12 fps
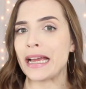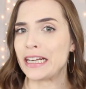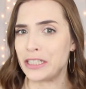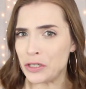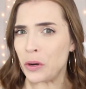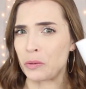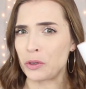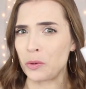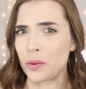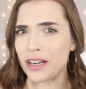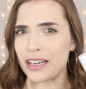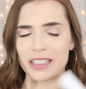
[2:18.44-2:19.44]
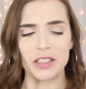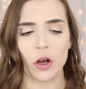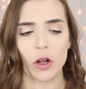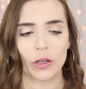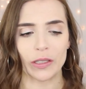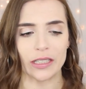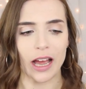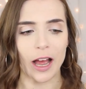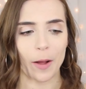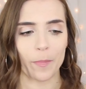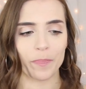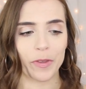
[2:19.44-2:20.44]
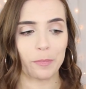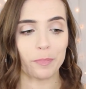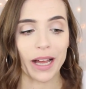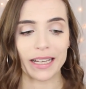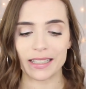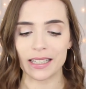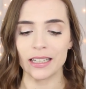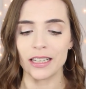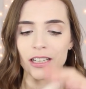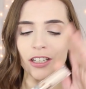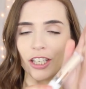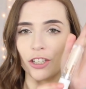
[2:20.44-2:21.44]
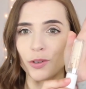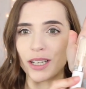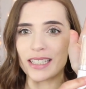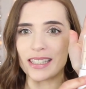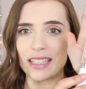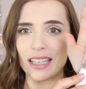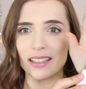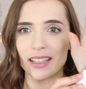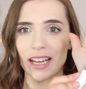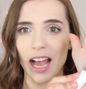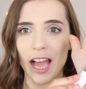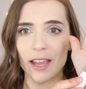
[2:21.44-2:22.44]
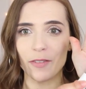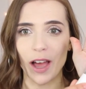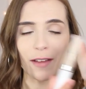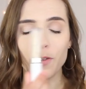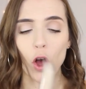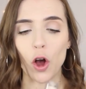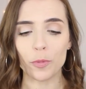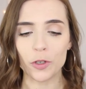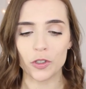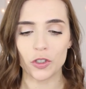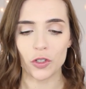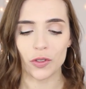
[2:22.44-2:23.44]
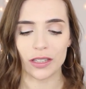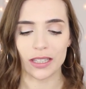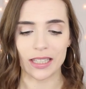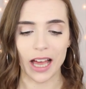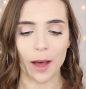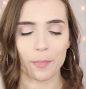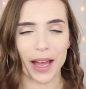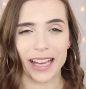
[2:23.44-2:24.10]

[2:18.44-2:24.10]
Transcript: I don't know what it is called, um, but can you guys see? Like I've, I've almost used this up.